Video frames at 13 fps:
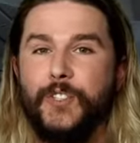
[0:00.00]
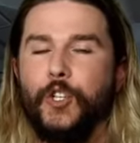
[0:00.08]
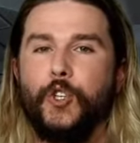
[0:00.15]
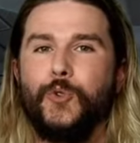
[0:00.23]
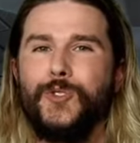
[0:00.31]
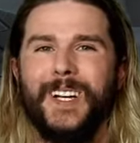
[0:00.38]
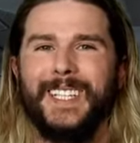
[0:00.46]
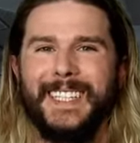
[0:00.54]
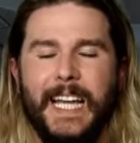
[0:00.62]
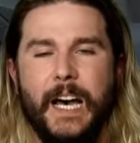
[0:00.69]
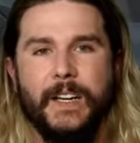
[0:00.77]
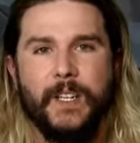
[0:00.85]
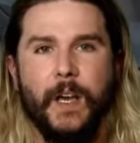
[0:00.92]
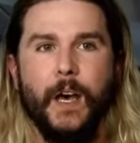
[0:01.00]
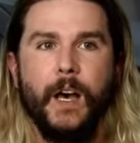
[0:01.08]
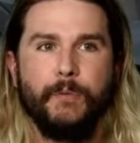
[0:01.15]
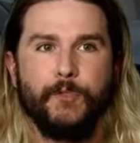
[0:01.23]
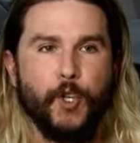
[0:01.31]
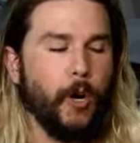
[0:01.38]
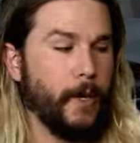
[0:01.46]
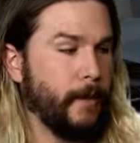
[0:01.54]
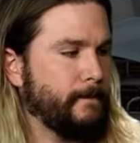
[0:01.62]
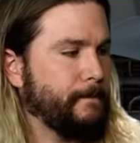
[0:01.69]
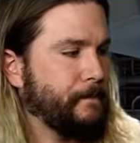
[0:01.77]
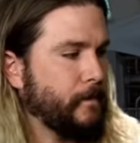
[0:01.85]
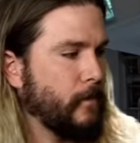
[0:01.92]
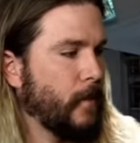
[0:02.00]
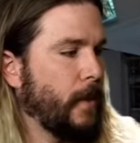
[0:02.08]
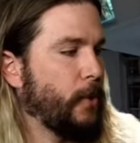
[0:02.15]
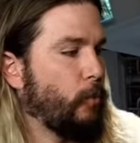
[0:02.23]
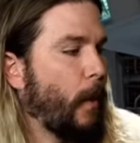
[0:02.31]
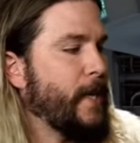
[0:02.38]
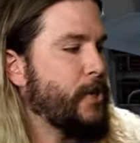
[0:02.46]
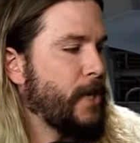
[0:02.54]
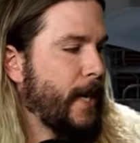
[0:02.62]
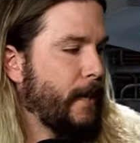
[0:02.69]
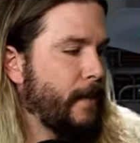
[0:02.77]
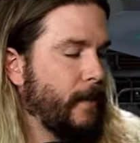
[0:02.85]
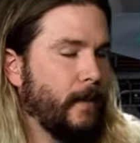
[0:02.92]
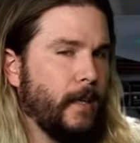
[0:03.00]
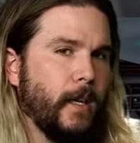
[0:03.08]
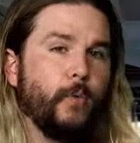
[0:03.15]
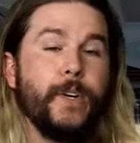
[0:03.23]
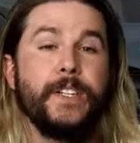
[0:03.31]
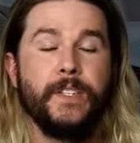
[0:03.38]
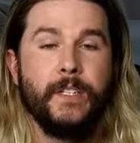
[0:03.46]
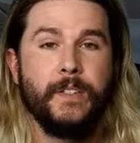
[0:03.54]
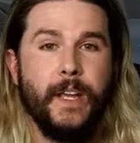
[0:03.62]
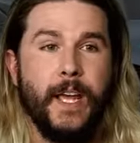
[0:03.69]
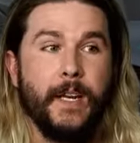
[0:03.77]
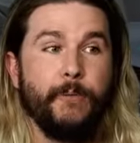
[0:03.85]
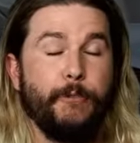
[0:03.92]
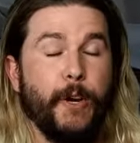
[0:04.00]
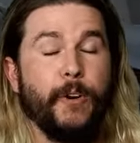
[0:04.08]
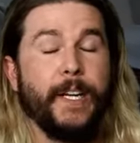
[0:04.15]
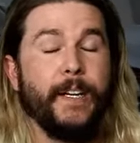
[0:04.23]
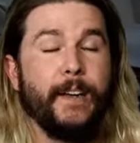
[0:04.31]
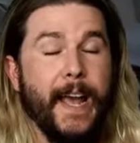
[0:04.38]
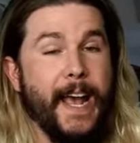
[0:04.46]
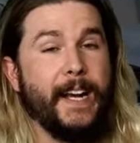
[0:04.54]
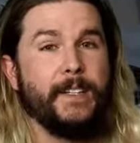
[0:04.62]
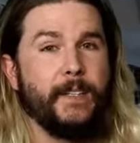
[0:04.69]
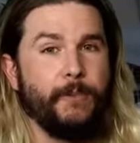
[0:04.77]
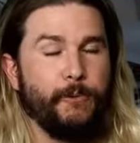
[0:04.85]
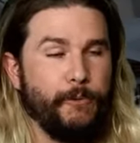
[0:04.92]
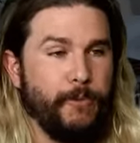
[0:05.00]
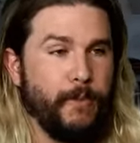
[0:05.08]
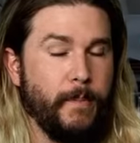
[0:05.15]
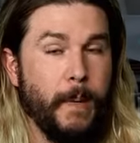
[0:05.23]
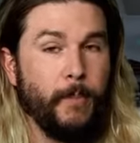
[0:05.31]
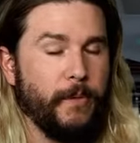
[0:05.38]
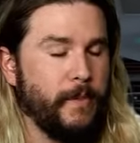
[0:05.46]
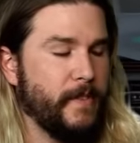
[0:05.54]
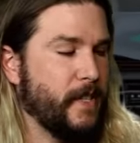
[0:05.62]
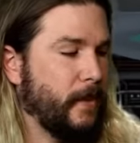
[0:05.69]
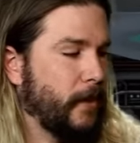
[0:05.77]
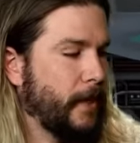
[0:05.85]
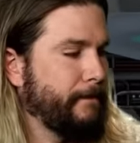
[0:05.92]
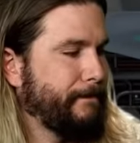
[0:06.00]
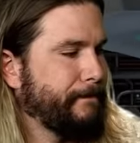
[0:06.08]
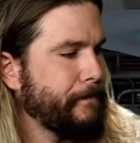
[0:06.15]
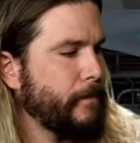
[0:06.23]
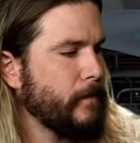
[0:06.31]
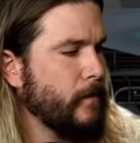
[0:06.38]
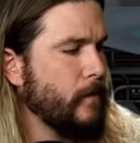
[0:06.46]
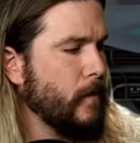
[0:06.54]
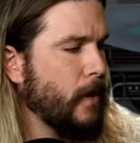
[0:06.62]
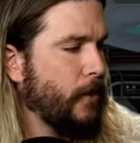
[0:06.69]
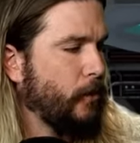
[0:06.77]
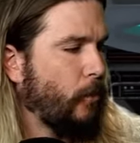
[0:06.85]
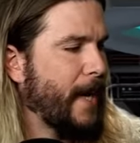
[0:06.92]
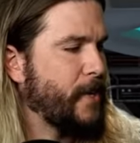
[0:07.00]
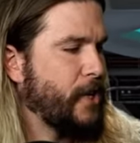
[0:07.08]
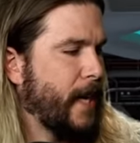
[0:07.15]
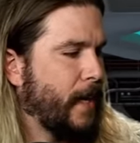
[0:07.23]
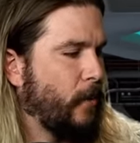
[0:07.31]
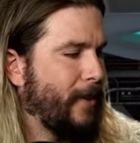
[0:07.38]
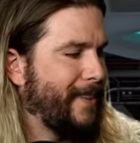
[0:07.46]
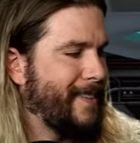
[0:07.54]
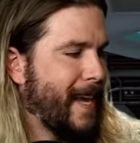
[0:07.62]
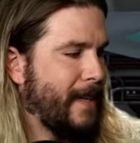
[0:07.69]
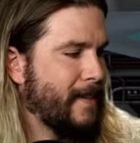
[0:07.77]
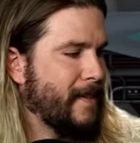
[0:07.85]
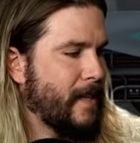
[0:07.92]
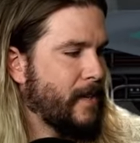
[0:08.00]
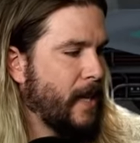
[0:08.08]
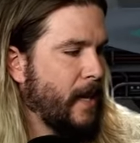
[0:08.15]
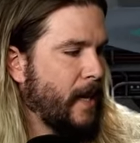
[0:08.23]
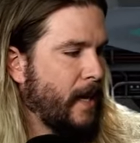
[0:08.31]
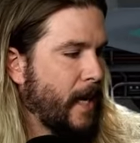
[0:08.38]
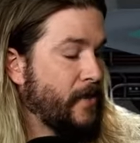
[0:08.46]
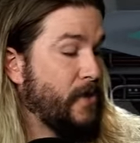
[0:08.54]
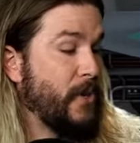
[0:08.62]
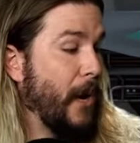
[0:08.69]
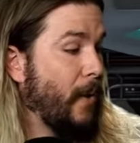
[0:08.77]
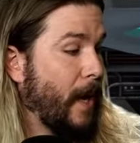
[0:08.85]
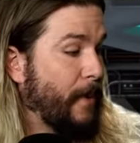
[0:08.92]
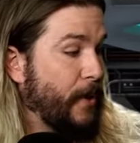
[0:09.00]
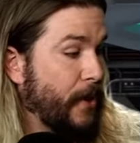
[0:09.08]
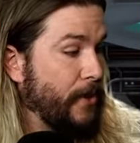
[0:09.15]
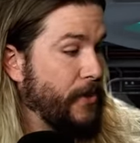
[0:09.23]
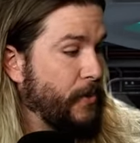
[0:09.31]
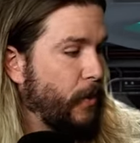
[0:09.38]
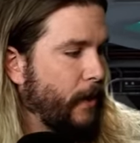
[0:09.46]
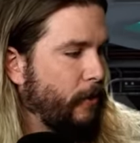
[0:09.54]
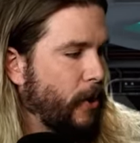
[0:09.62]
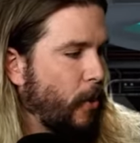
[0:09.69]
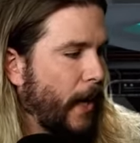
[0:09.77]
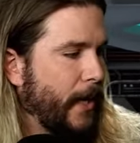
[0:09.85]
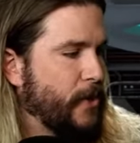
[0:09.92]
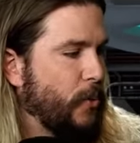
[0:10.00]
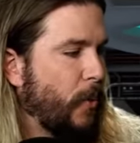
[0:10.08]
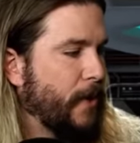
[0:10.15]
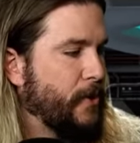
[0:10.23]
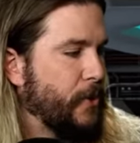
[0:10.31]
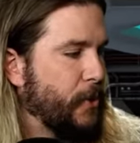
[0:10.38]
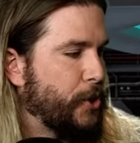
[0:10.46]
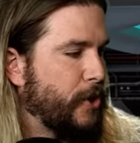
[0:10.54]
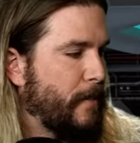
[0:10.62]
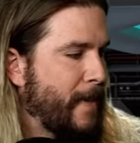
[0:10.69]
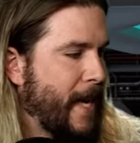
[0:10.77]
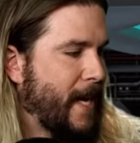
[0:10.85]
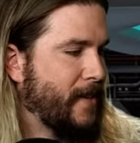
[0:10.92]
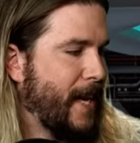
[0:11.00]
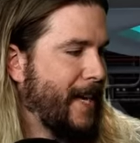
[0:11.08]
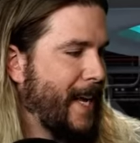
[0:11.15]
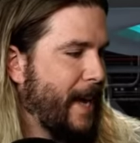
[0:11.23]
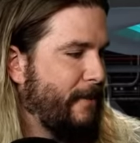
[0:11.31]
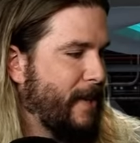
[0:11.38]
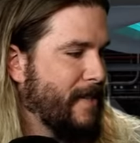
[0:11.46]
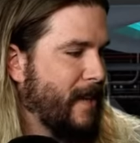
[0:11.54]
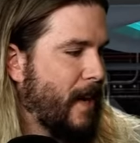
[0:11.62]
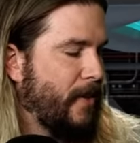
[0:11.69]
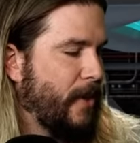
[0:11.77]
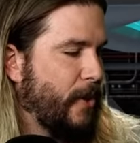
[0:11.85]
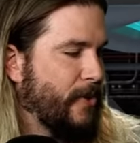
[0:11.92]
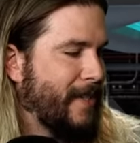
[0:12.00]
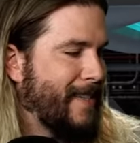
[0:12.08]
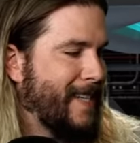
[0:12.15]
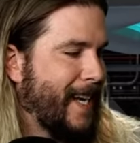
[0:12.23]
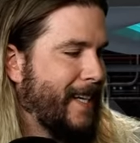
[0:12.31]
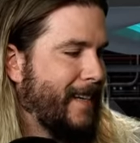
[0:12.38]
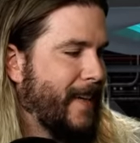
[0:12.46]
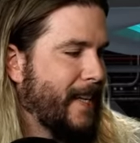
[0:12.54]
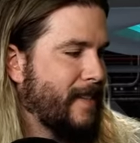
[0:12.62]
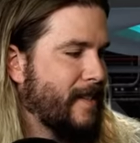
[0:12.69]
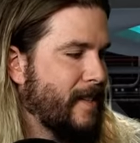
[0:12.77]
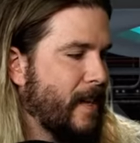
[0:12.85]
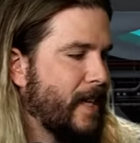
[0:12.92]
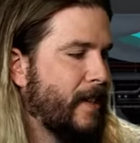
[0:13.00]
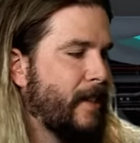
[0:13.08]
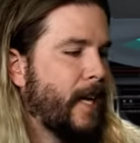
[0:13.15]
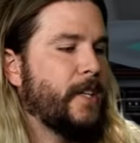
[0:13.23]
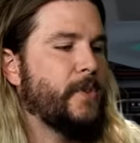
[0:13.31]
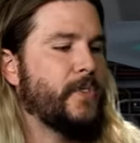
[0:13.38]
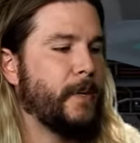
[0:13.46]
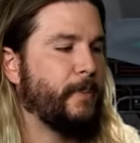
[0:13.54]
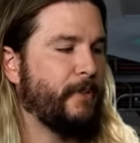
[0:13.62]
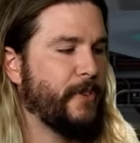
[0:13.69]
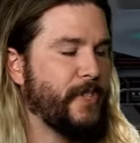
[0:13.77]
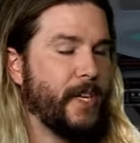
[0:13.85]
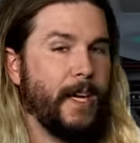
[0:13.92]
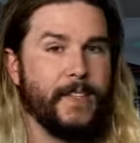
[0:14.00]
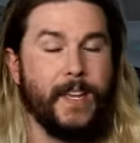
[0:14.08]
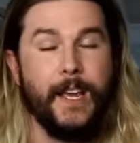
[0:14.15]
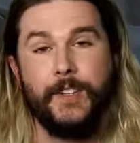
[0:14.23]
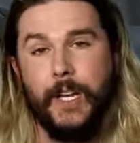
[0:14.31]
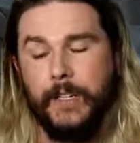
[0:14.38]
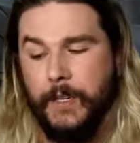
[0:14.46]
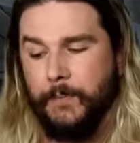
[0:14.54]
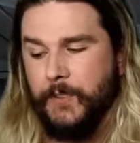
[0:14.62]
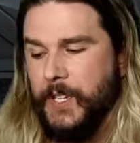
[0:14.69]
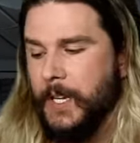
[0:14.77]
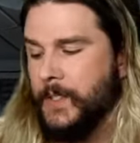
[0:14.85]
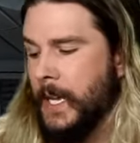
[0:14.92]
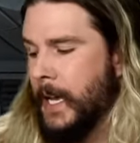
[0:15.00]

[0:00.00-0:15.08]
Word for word: use a lot of jargon. The Raichnek, a recent and very active member of the facility, the Raichnek with 10 says, as you know, I'm a nurse. We are required to wear surgical masks. Any evidence on those contained in that study? Thank you, Simp for Science. Hashtag Simp for Science.